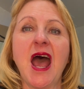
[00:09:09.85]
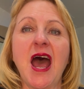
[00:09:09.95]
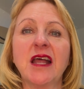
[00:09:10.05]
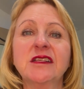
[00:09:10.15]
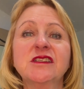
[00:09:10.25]

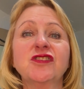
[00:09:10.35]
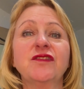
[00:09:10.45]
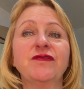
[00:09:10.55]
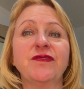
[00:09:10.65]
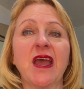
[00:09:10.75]
and
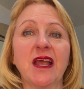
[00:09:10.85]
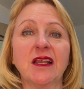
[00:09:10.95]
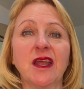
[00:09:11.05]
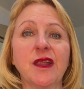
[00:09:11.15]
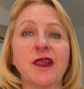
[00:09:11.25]
the
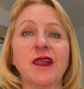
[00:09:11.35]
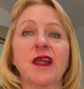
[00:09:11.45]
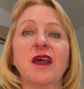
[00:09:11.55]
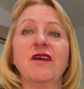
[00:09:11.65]
failures.